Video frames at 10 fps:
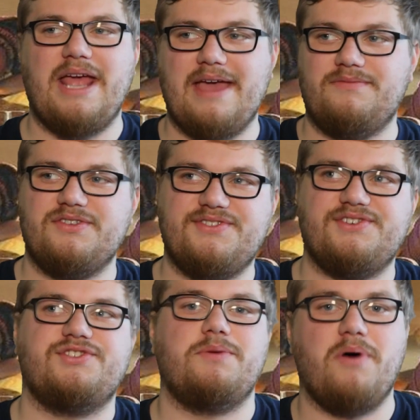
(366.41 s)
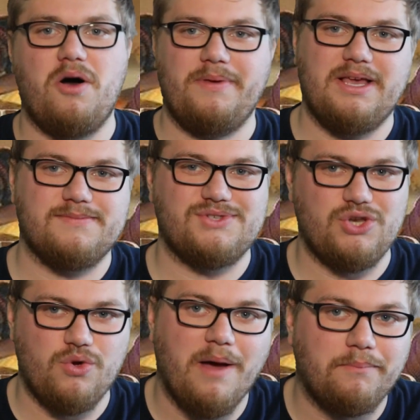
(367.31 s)
and essentially Paul becomes the
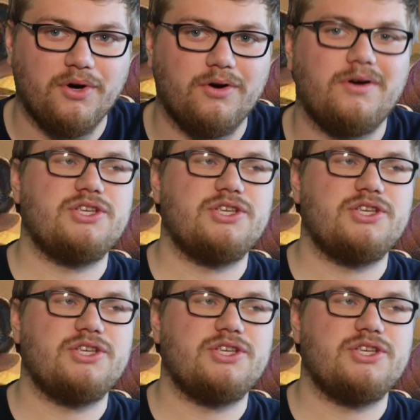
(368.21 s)
new Emperor.